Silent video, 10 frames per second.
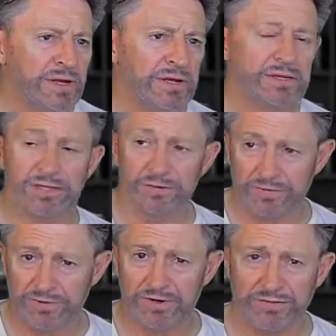It'll tell
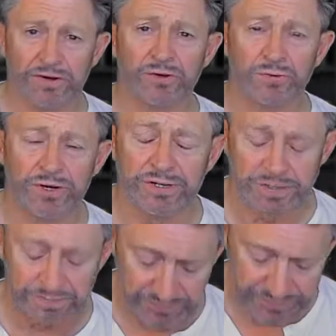me very, very
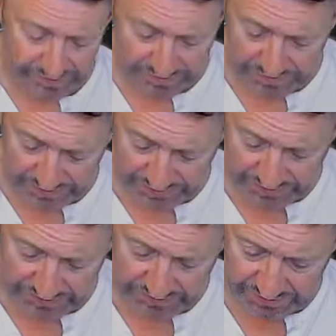quickly how
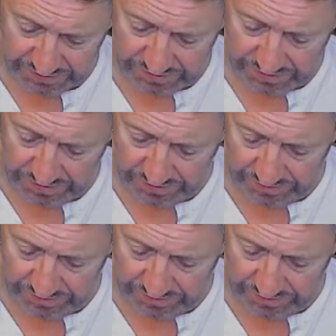fast or